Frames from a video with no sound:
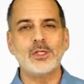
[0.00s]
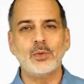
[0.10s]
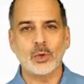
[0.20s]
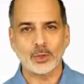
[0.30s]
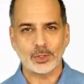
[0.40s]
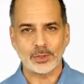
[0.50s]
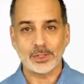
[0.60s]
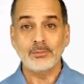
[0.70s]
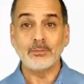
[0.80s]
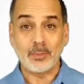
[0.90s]
two
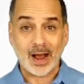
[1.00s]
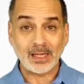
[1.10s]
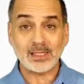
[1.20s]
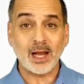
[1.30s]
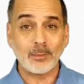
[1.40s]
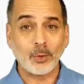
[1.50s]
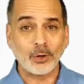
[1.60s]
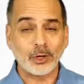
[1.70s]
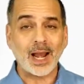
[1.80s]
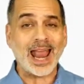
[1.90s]
orders, buy stop
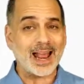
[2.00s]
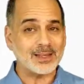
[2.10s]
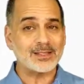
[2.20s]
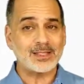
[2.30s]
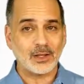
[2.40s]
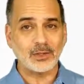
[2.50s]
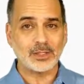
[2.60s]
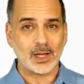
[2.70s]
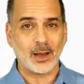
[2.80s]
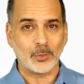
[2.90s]
order and sell
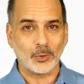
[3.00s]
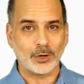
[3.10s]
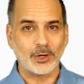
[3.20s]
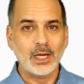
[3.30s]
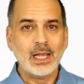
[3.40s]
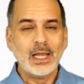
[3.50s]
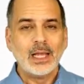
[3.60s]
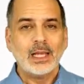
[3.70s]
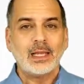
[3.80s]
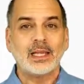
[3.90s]
stop order,
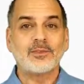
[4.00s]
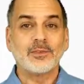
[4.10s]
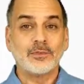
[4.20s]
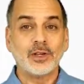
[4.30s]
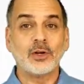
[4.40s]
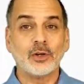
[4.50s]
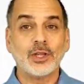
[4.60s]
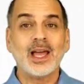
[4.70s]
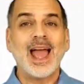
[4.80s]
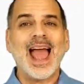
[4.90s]
get
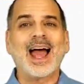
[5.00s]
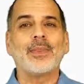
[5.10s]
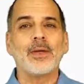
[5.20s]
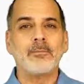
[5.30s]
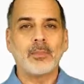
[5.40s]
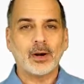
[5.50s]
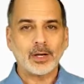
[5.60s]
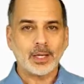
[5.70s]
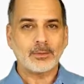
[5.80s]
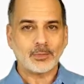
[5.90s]
fulfilled at the
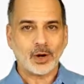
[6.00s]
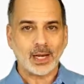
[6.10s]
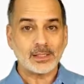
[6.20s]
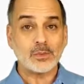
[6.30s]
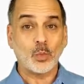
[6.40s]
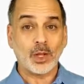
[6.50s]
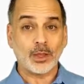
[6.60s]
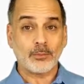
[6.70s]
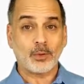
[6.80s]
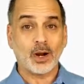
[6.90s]
market price when
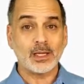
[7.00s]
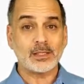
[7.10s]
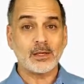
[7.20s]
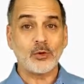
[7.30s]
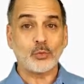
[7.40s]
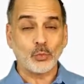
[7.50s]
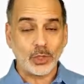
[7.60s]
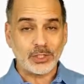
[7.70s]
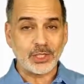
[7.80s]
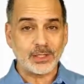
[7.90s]
the price
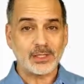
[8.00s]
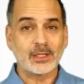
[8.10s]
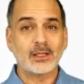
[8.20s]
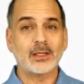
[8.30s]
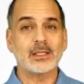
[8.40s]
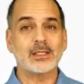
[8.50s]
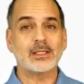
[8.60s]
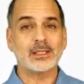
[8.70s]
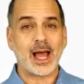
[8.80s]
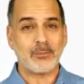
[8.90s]
reaches the
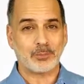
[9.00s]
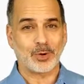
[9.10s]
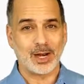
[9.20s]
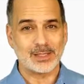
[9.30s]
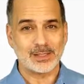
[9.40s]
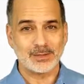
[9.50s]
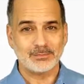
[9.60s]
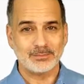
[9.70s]
stop price.